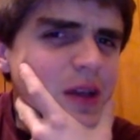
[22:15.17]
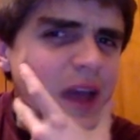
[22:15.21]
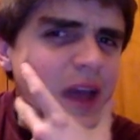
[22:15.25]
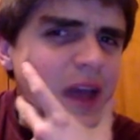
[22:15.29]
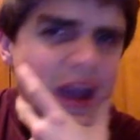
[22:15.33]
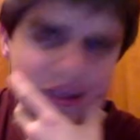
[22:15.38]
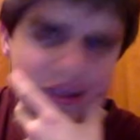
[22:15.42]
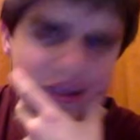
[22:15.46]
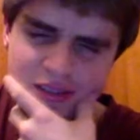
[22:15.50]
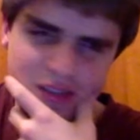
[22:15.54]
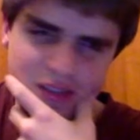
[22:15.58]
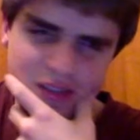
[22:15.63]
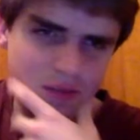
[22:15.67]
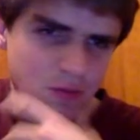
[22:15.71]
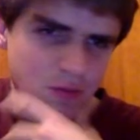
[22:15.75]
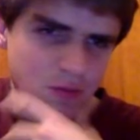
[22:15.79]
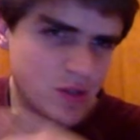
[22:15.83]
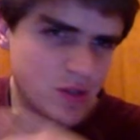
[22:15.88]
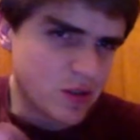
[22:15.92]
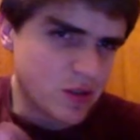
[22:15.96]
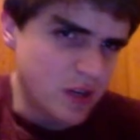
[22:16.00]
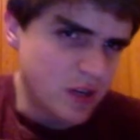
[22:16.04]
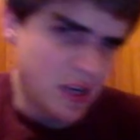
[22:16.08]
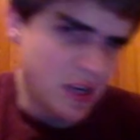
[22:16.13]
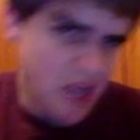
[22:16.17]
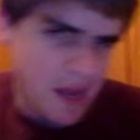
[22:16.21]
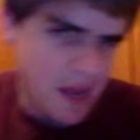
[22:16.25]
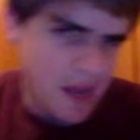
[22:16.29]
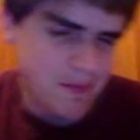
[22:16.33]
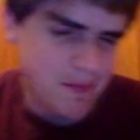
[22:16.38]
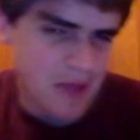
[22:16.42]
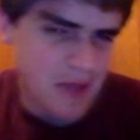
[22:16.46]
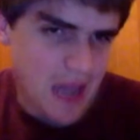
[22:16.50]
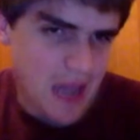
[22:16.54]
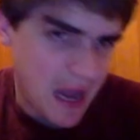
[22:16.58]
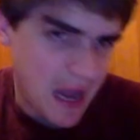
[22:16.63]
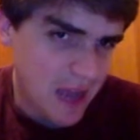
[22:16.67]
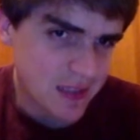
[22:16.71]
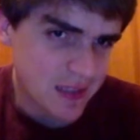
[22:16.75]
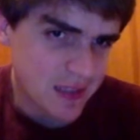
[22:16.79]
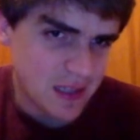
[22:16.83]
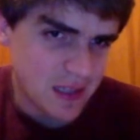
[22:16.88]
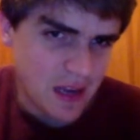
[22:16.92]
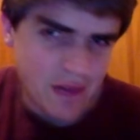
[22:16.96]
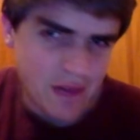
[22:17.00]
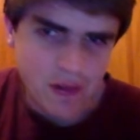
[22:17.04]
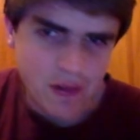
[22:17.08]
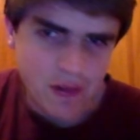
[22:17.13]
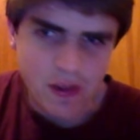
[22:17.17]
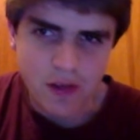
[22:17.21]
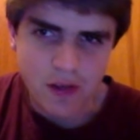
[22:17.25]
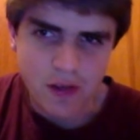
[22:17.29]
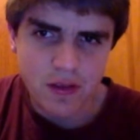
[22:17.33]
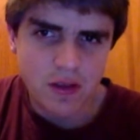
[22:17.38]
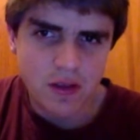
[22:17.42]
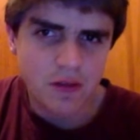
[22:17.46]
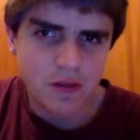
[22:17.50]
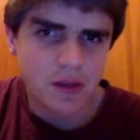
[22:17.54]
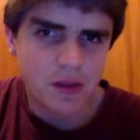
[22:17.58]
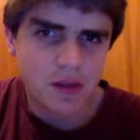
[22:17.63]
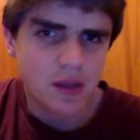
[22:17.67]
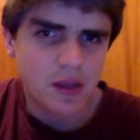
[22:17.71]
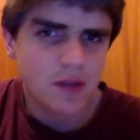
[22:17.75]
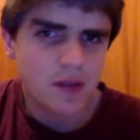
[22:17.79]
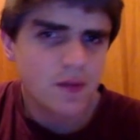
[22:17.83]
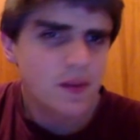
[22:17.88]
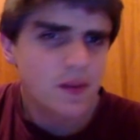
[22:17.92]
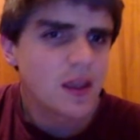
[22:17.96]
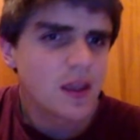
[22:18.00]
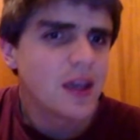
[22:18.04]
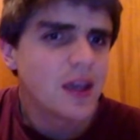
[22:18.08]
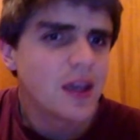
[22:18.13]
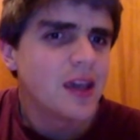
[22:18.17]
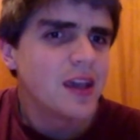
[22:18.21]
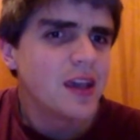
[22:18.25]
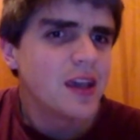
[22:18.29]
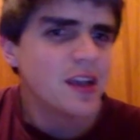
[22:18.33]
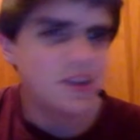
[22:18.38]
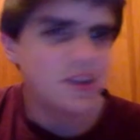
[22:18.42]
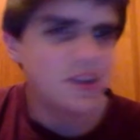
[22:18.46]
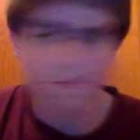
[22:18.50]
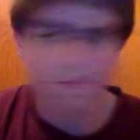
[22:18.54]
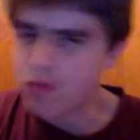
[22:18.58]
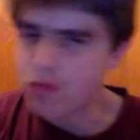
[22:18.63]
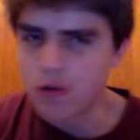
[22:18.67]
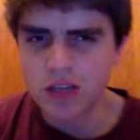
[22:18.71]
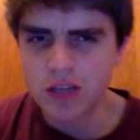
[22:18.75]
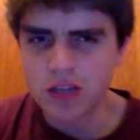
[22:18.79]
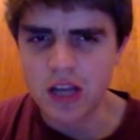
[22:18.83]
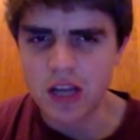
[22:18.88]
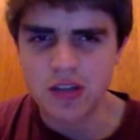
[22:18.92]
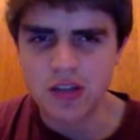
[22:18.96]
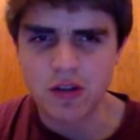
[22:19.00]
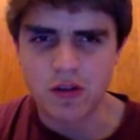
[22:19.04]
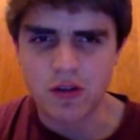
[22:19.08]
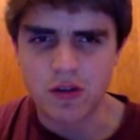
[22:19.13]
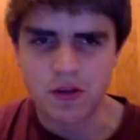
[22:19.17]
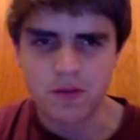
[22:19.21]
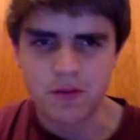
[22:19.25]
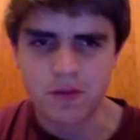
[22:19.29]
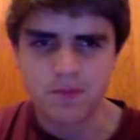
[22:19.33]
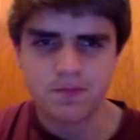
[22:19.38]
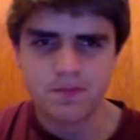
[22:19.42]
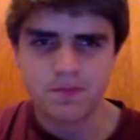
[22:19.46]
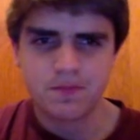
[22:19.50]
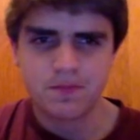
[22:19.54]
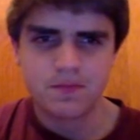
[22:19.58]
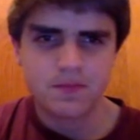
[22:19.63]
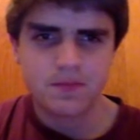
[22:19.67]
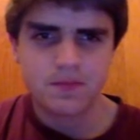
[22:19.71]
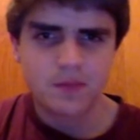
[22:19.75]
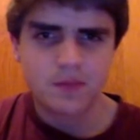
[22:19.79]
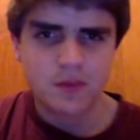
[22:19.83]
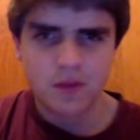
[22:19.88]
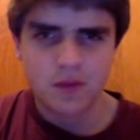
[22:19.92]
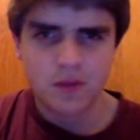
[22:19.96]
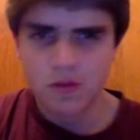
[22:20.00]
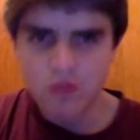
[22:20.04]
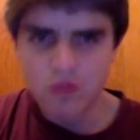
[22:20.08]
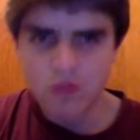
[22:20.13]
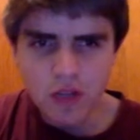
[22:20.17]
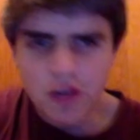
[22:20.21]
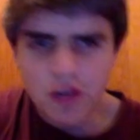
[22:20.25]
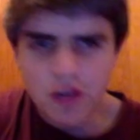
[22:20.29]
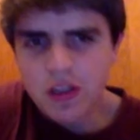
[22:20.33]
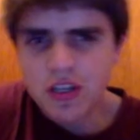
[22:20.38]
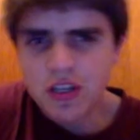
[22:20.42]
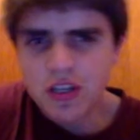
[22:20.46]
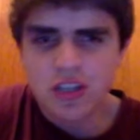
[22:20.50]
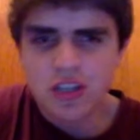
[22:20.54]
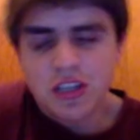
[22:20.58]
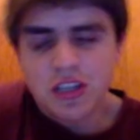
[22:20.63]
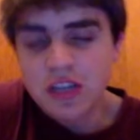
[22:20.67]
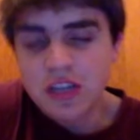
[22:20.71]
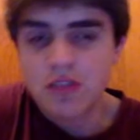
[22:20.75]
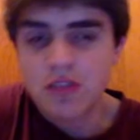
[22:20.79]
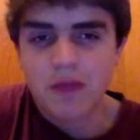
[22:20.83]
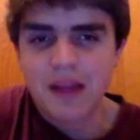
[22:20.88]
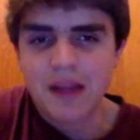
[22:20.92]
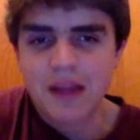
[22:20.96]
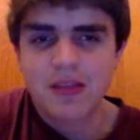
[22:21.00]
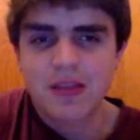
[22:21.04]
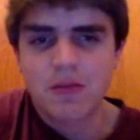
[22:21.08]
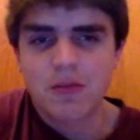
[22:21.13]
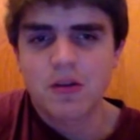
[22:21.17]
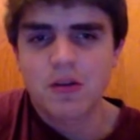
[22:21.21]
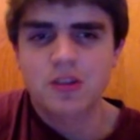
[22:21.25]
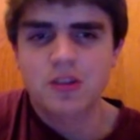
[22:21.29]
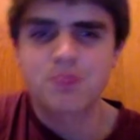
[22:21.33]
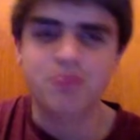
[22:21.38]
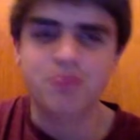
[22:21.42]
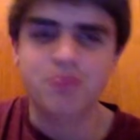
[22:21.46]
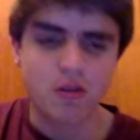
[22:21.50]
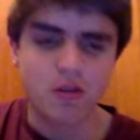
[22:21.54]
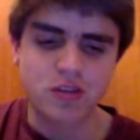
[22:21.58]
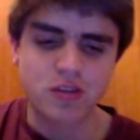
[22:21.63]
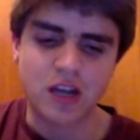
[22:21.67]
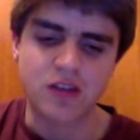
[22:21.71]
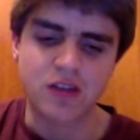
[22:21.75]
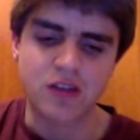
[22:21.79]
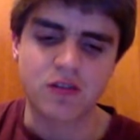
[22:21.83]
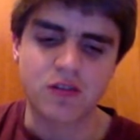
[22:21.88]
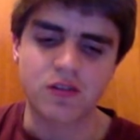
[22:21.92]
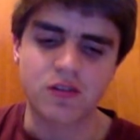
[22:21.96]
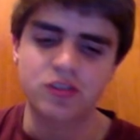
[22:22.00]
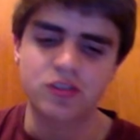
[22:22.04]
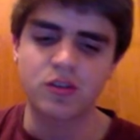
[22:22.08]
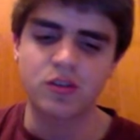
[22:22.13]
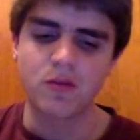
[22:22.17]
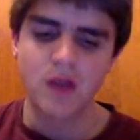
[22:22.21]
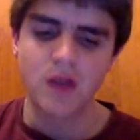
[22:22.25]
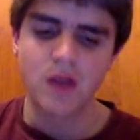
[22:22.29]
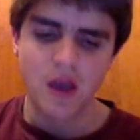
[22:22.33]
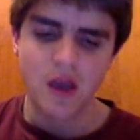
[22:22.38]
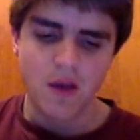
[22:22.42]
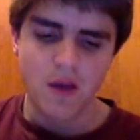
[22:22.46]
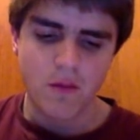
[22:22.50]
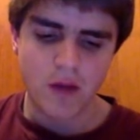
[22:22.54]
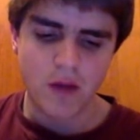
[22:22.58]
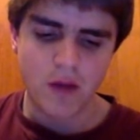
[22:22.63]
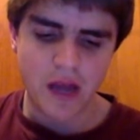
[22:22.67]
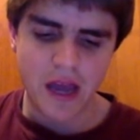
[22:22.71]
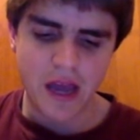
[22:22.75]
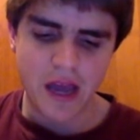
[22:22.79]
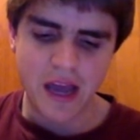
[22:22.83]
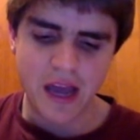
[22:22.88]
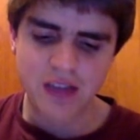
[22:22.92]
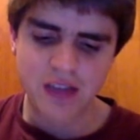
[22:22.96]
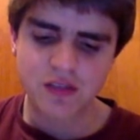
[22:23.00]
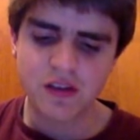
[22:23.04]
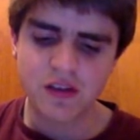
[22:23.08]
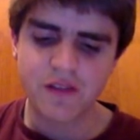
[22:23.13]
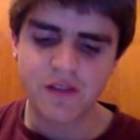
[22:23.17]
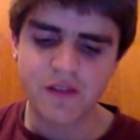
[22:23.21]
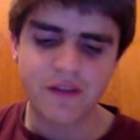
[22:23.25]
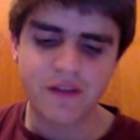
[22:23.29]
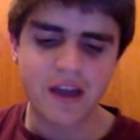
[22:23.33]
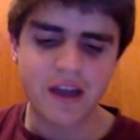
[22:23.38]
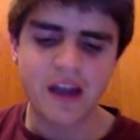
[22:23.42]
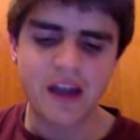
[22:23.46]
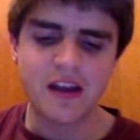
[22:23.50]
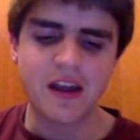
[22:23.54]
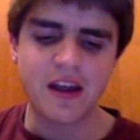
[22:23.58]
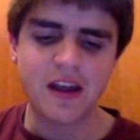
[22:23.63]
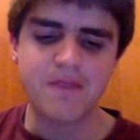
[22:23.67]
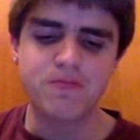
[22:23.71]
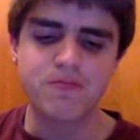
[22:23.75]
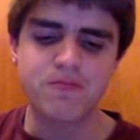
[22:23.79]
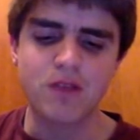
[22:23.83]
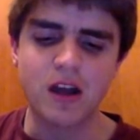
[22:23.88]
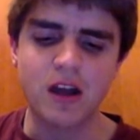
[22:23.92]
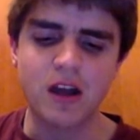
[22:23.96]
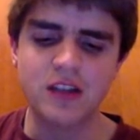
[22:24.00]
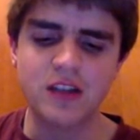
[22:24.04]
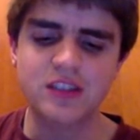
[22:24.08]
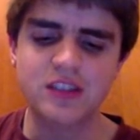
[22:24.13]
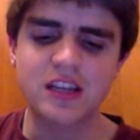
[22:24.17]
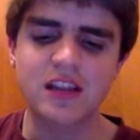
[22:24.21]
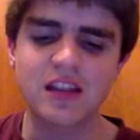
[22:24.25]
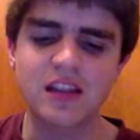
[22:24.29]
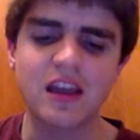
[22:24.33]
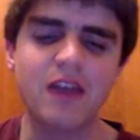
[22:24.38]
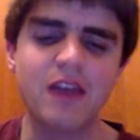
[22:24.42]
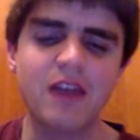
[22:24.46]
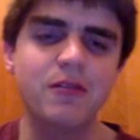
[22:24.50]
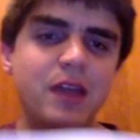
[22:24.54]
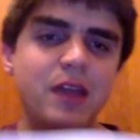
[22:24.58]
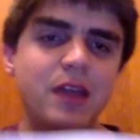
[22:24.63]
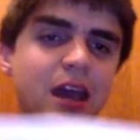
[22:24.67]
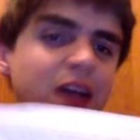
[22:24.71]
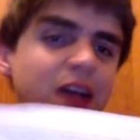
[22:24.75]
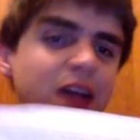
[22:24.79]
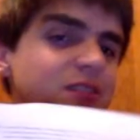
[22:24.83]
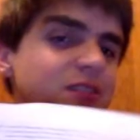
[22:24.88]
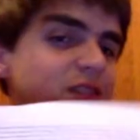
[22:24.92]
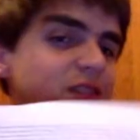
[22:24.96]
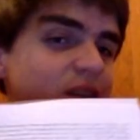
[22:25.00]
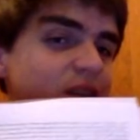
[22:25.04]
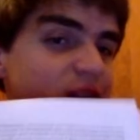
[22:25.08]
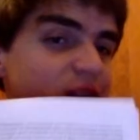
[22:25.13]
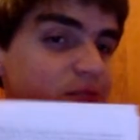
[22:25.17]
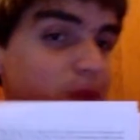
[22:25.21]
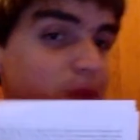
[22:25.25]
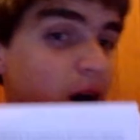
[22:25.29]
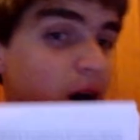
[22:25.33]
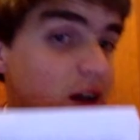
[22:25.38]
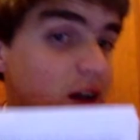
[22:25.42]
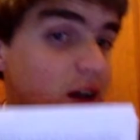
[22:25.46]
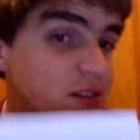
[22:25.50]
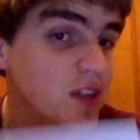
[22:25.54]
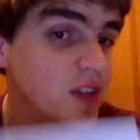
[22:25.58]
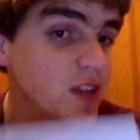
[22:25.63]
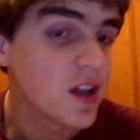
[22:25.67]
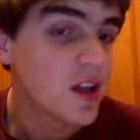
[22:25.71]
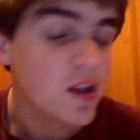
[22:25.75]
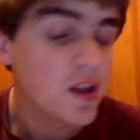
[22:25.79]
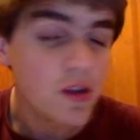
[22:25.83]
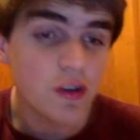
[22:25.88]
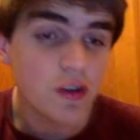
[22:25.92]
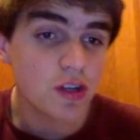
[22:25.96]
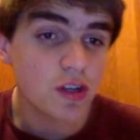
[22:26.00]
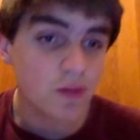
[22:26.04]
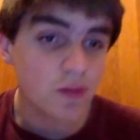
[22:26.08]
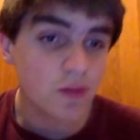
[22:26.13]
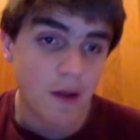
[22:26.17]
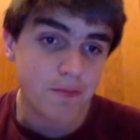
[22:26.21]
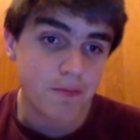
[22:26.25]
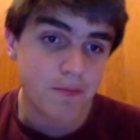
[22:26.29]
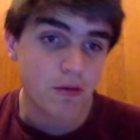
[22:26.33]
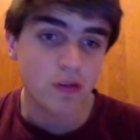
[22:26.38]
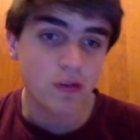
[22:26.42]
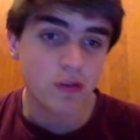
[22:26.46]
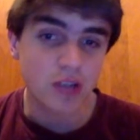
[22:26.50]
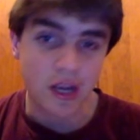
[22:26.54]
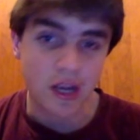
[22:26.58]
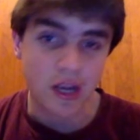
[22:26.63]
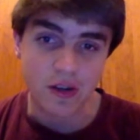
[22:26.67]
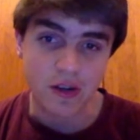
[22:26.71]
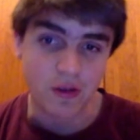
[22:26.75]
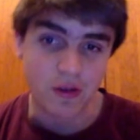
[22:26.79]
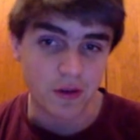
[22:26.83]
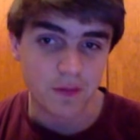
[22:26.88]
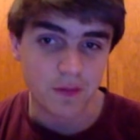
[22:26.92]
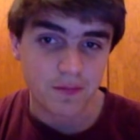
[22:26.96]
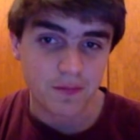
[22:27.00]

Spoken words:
acid, we're just going to name the acid after their theory, is a proton donor. You literally just need to write the words proton donor. So when I ask you to find a Bronsted-Lowry acid in this box, you just write proton donor.